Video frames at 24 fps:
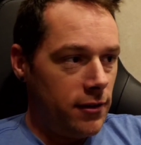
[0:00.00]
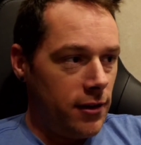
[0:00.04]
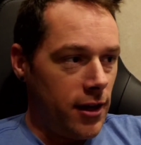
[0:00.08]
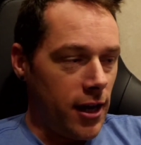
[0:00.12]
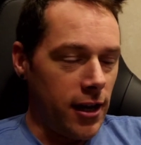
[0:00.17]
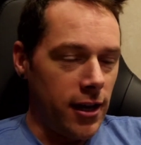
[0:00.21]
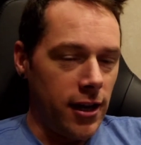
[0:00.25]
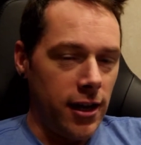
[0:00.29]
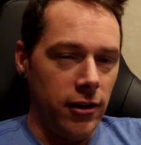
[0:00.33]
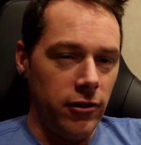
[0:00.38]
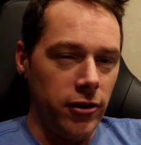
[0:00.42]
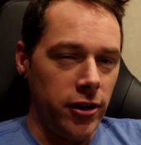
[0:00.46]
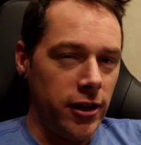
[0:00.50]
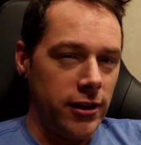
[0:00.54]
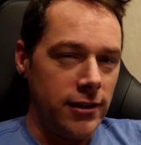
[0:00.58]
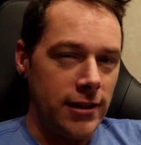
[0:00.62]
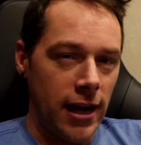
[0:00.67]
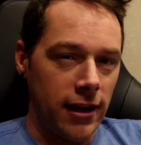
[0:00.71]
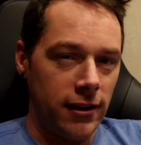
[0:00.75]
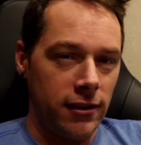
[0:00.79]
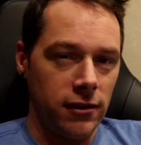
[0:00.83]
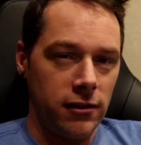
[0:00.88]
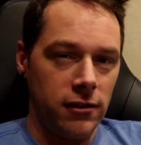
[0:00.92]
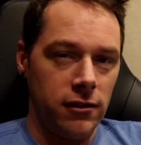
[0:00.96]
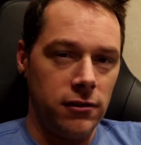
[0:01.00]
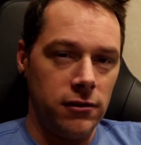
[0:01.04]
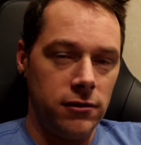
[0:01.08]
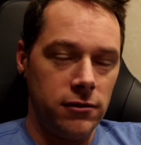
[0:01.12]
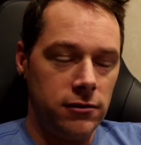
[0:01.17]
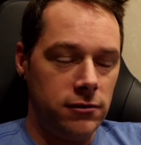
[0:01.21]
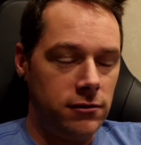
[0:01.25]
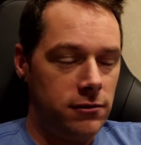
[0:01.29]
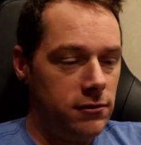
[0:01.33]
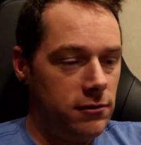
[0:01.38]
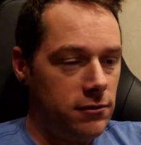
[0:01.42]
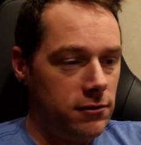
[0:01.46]
It can get really technical.
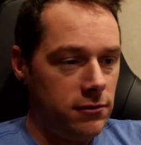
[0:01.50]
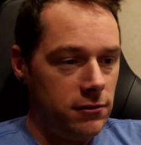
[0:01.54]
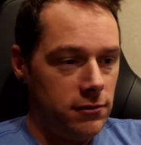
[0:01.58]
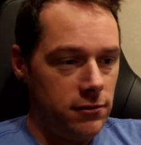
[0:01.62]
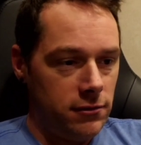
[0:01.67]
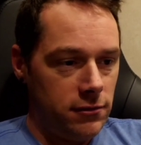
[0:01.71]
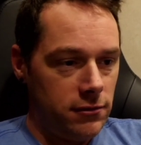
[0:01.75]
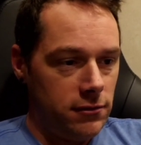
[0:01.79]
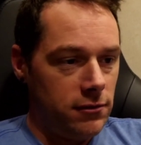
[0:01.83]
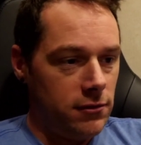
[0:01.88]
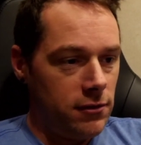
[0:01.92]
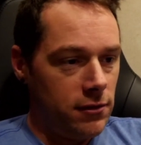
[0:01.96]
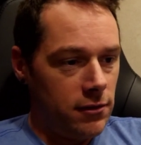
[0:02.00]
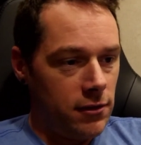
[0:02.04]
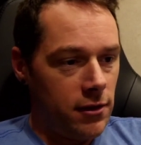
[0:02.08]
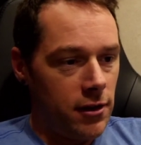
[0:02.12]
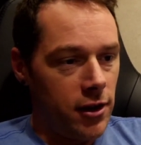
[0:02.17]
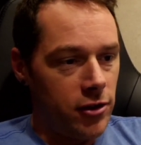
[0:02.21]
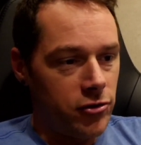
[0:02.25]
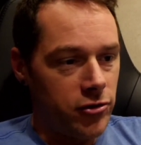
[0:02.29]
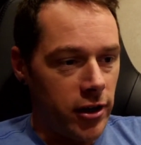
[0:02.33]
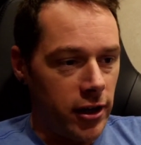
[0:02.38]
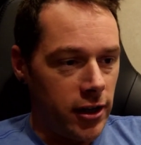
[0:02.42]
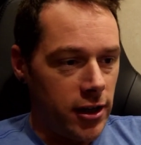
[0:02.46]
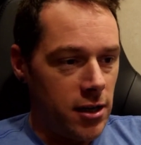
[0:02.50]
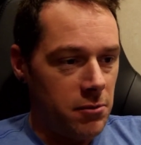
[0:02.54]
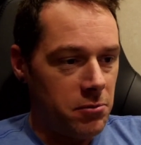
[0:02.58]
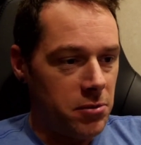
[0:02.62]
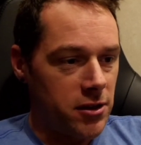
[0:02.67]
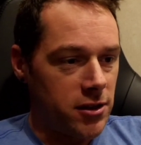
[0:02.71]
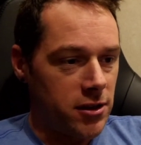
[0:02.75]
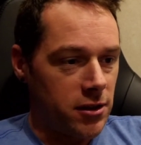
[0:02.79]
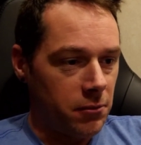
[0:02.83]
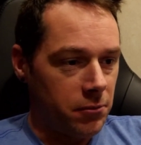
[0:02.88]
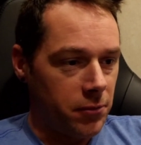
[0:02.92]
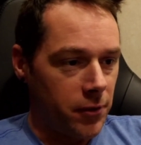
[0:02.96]
I'm going to try to keep
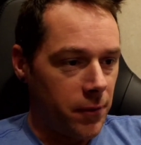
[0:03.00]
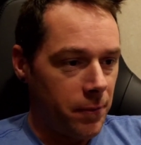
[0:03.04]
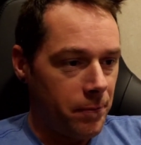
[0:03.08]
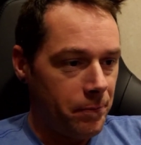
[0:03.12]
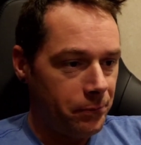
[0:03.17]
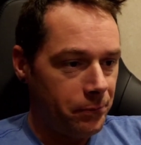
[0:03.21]
it simple.